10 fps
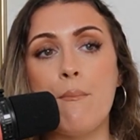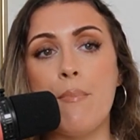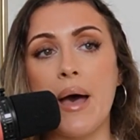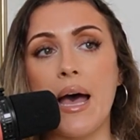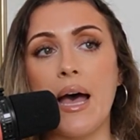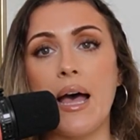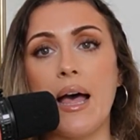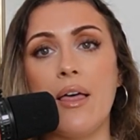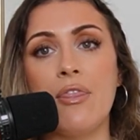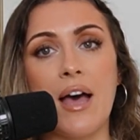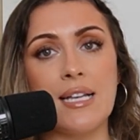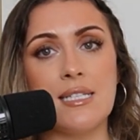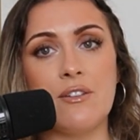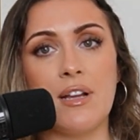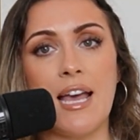But that's a
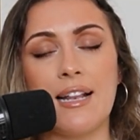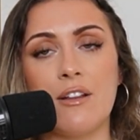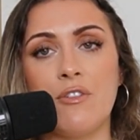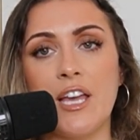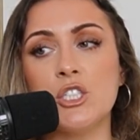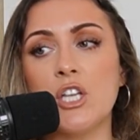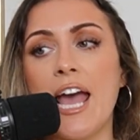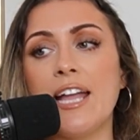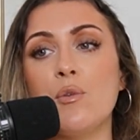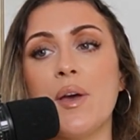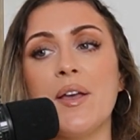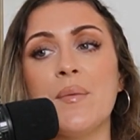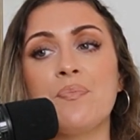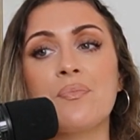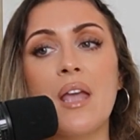different kettle of fish.
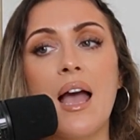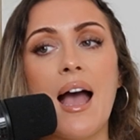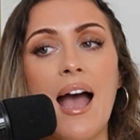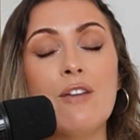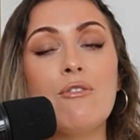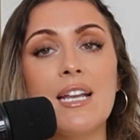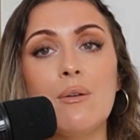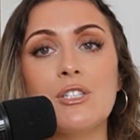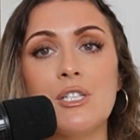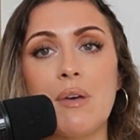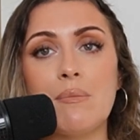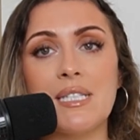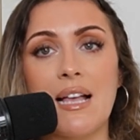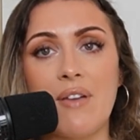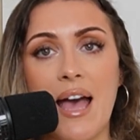Anyway, I really wanted to buy
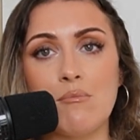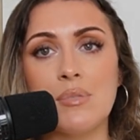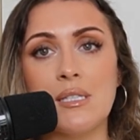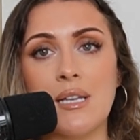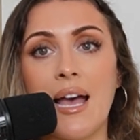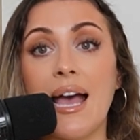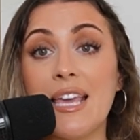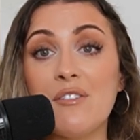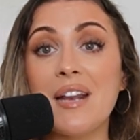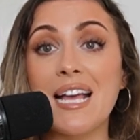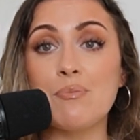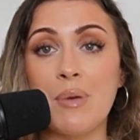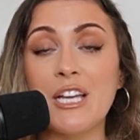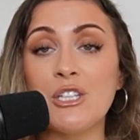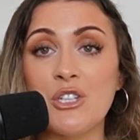myself a hamster. I even had a
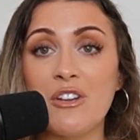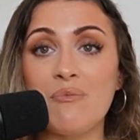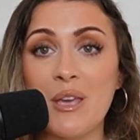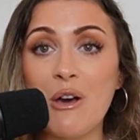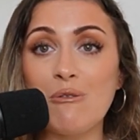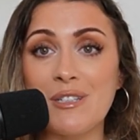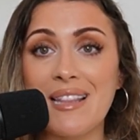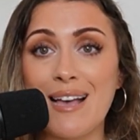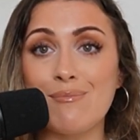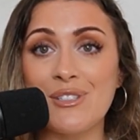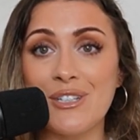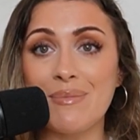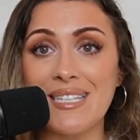picture of me holding the hamster in my